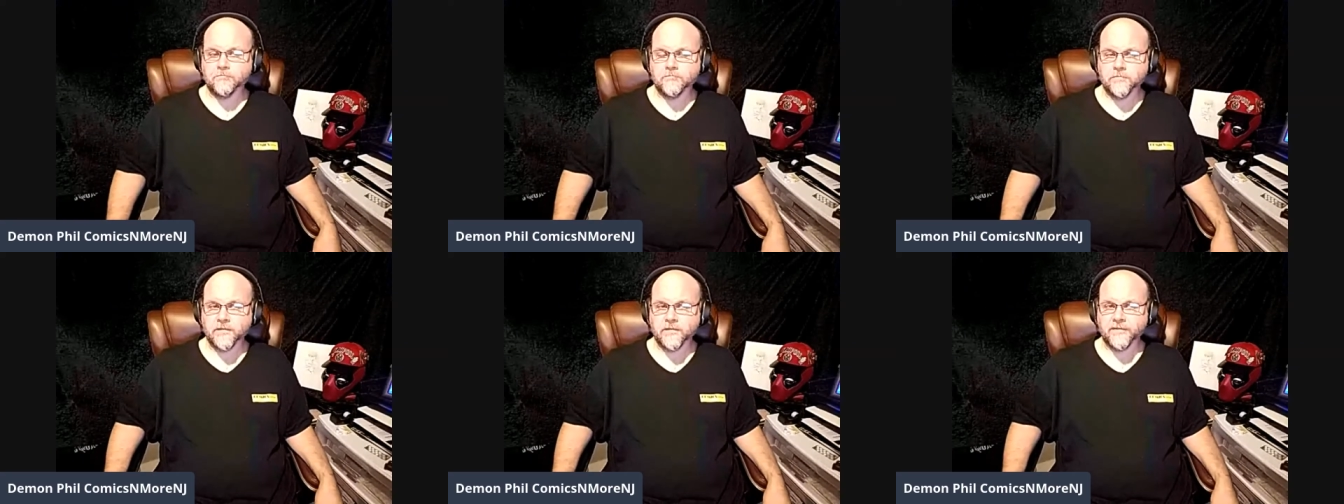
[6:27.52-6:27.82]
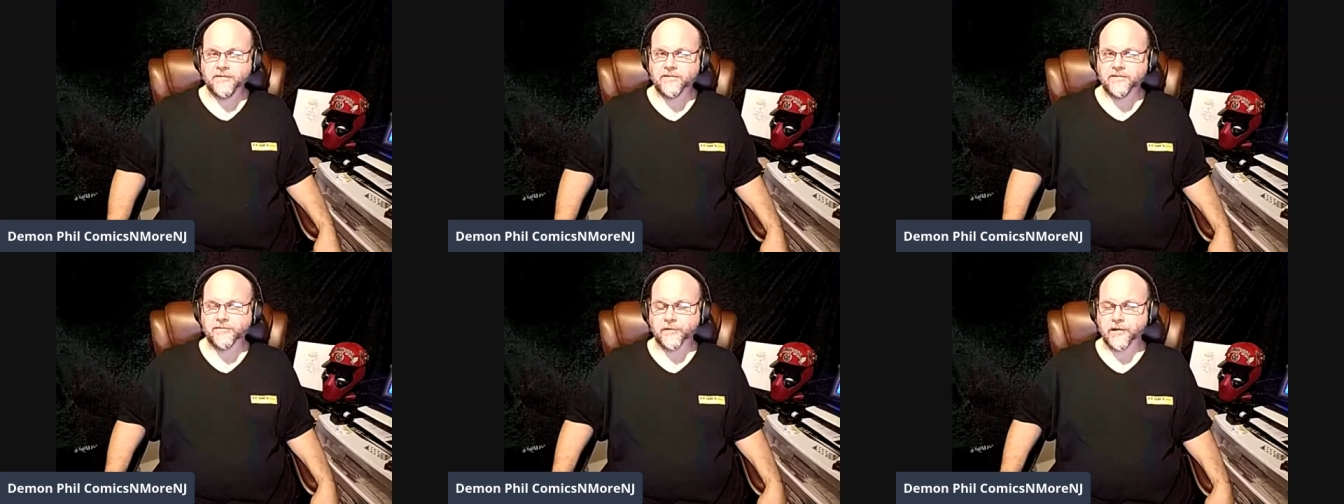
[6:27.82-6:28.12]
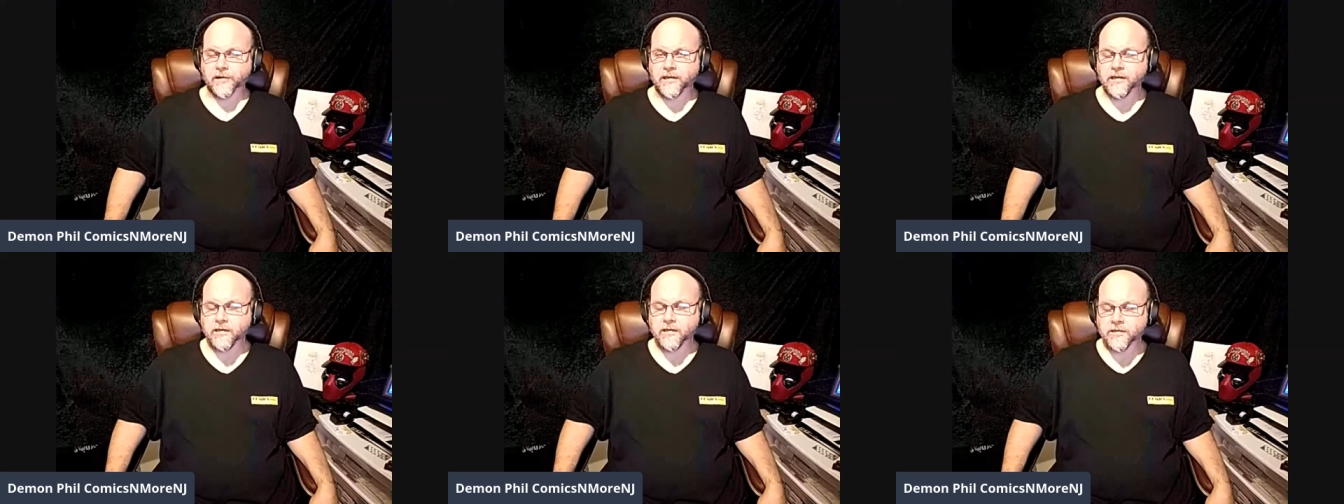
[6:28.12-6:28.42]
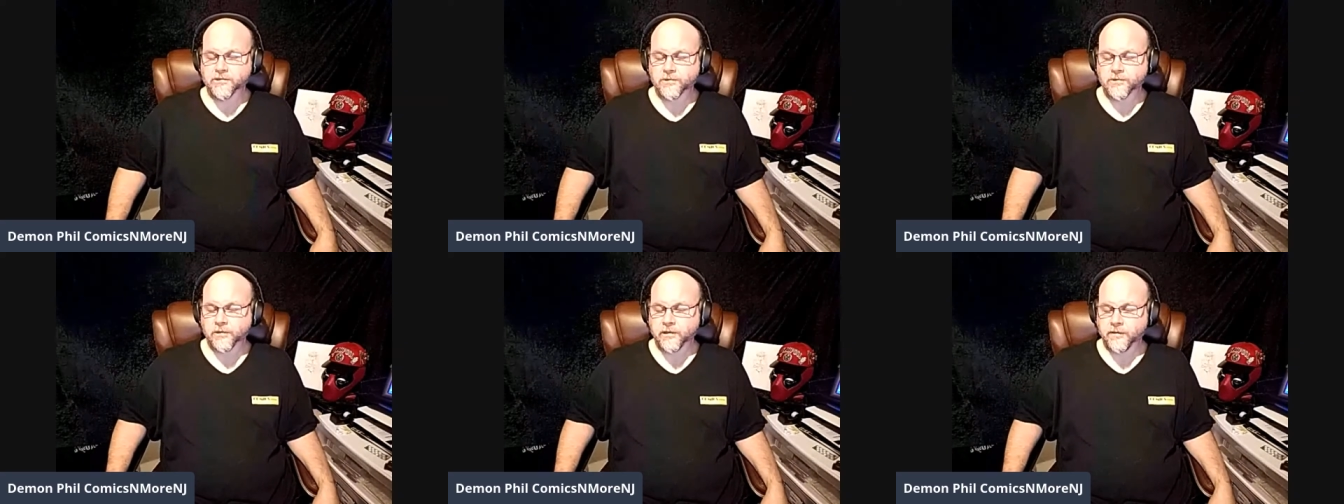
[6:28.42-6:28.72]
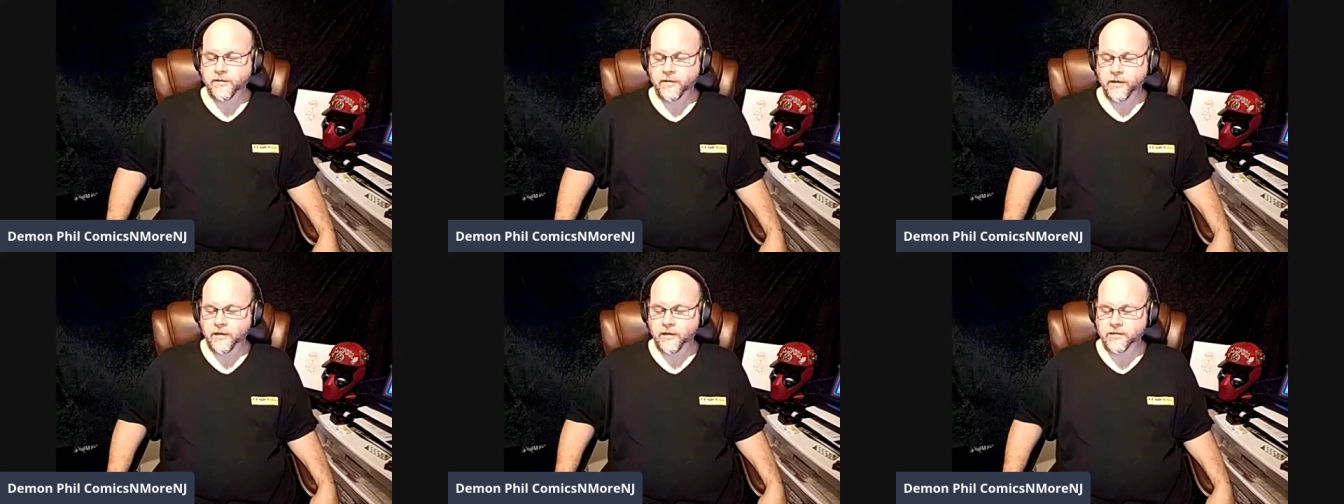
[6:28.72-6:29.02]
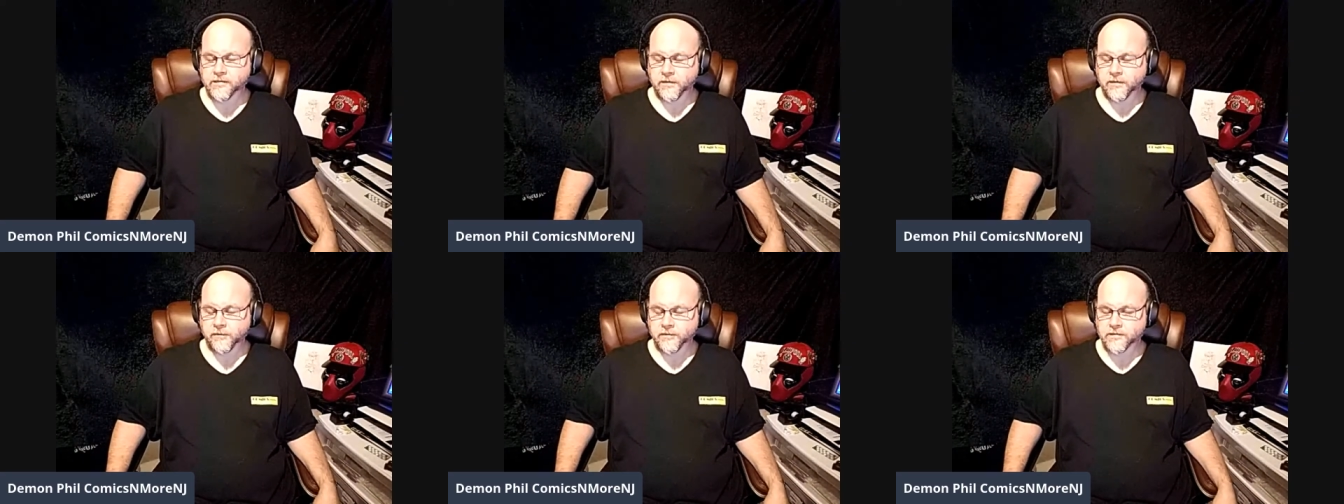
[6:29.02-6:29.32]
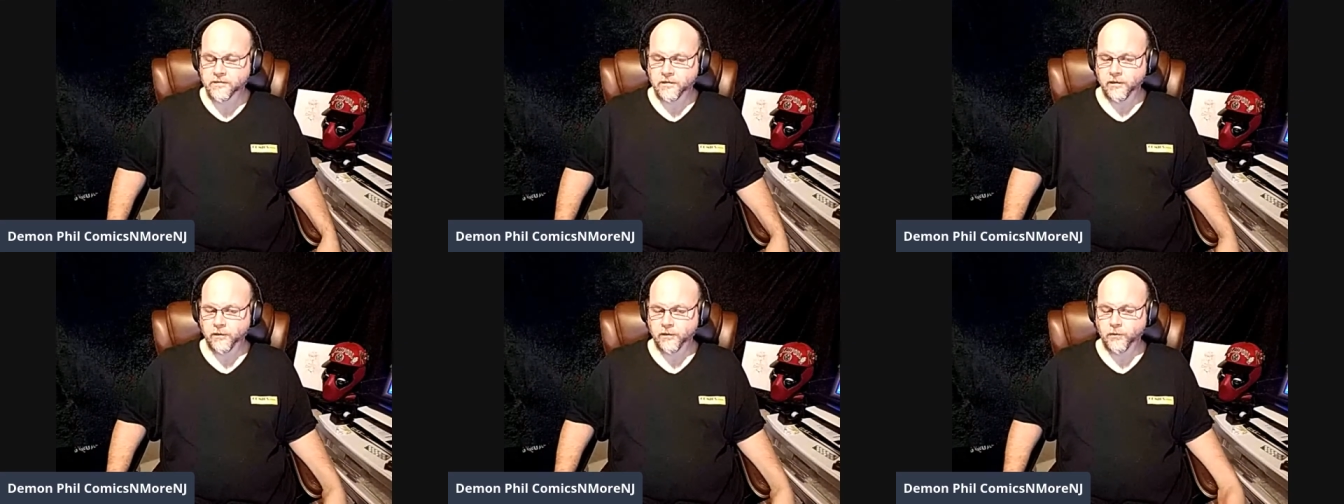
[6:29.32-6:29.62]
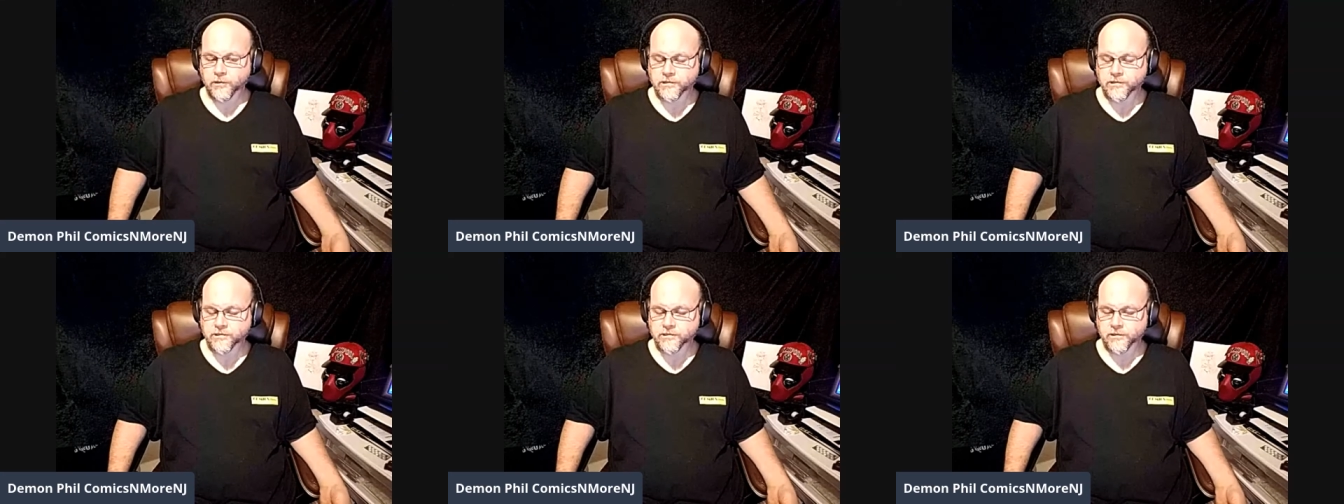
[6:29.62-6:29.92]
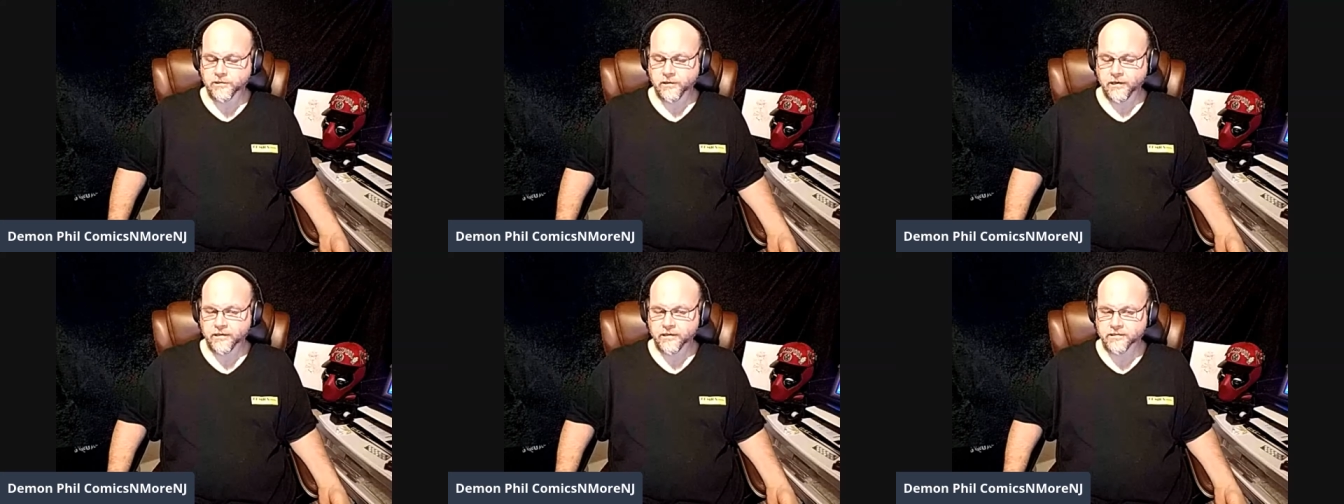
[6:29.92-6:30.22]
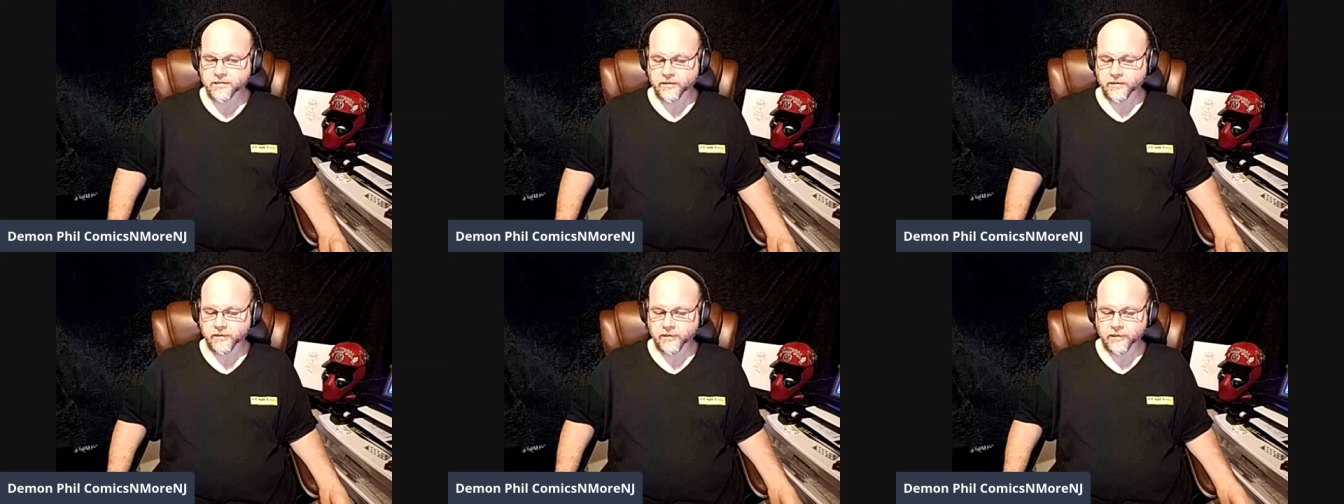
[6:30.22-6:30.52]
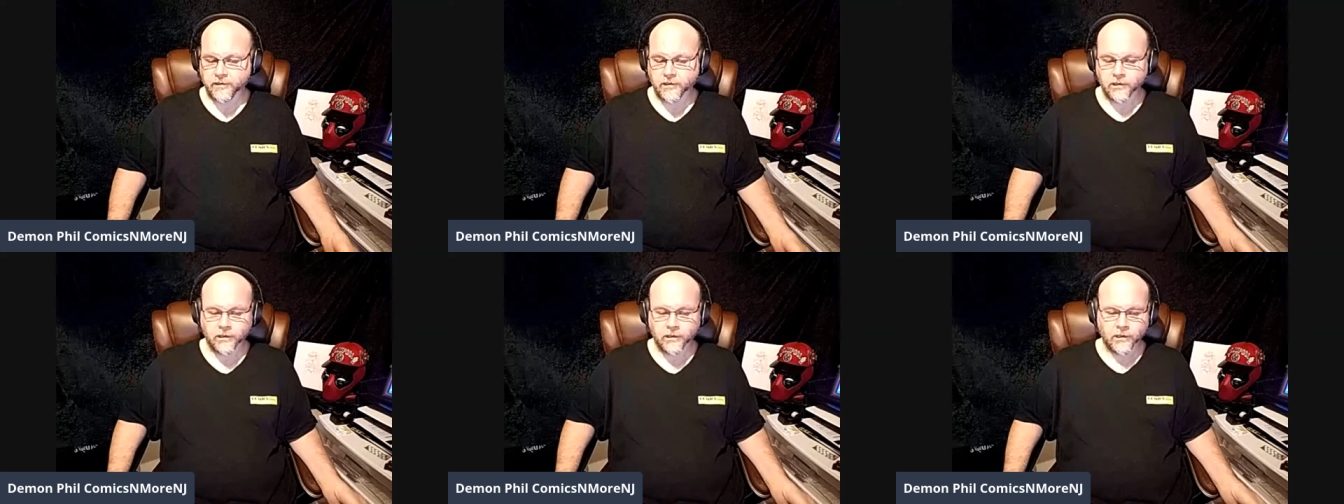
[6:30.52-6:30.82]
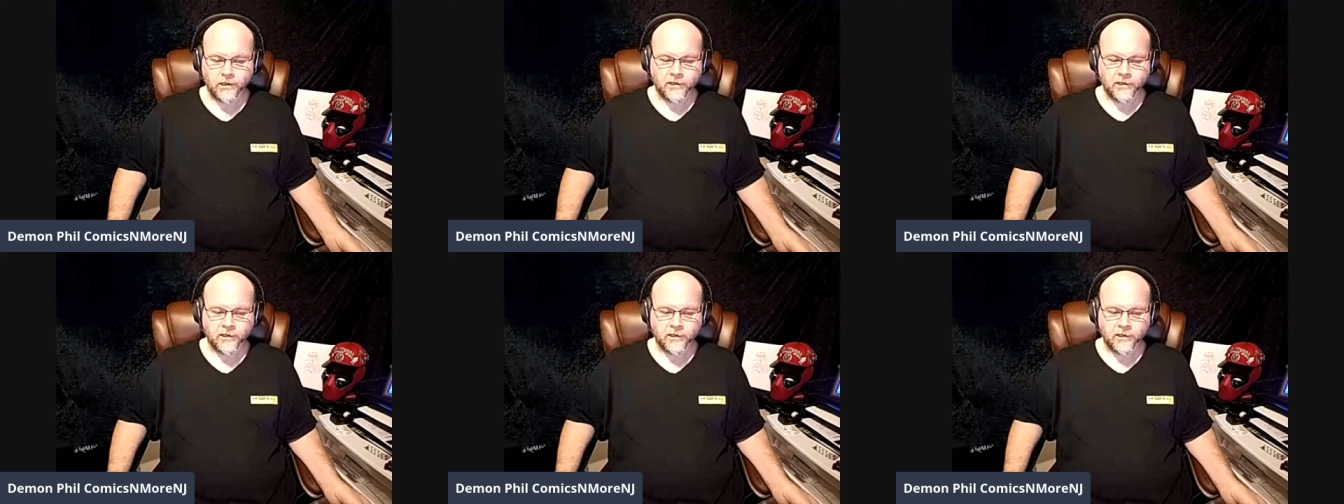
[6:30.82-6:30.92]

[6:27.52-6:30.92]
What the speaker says: if it's for kids or anything, because I know it's a lot of questions that are asked out there,